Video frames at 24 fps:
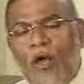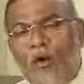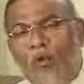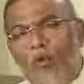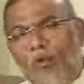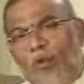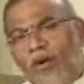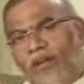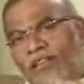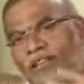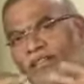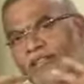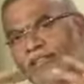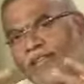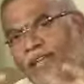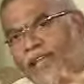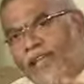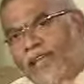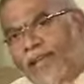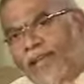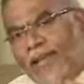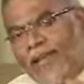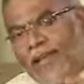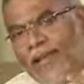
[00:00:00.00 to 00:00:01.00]
What is
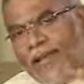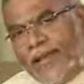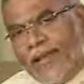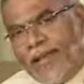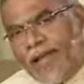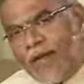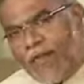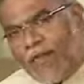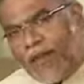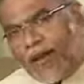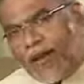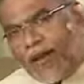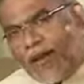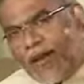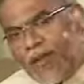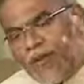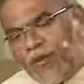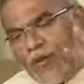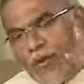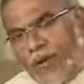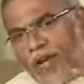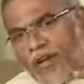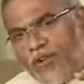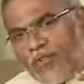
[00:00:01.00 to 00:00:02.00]
needed in our
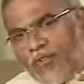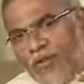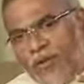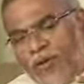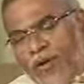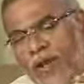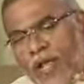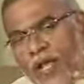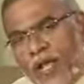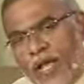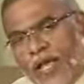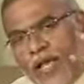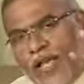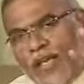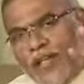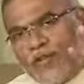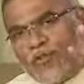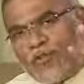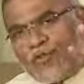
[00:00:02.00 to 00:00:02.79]
education is